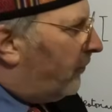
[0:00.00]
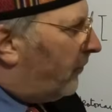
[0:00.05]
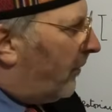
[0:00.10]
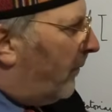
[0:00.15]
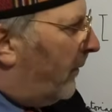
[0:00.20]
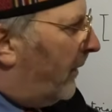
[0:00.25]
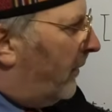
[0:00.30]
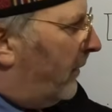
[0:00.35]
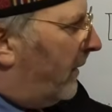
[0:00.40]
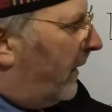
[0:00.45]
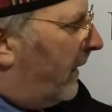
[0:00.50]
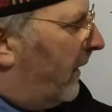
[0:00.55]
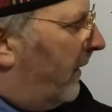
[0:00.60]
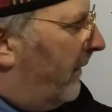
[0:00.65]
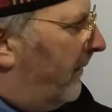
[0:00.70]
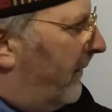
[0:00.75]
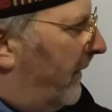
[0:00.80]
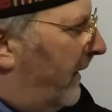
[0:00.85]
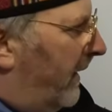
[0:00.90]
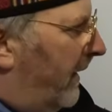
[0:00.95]
So we're looking
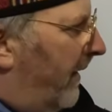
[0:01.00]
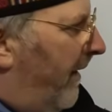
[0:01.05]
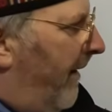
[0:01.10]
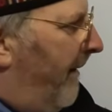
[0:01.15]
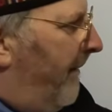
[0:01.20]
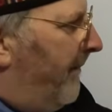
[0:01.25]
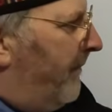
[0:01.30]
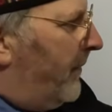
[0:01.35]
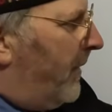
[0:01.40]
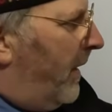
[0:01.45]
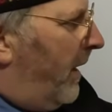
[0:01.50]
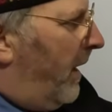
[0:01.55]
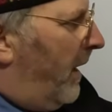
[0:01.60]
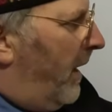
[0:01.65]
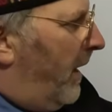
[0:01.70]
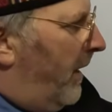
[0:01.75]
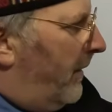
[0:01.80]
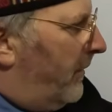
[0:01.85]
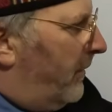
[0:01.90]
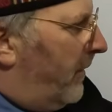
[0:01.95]
at the
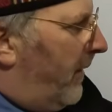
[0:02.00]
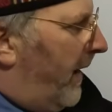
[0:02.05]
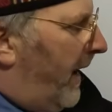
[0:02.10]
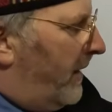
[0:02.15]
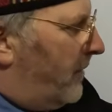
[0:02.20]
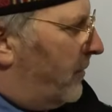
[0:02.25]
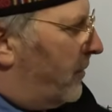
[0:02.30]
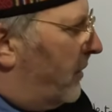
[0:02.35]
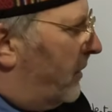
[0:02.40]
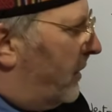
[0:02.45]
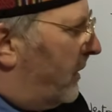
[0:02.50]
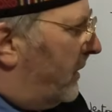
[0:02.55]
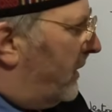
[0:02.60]
ancient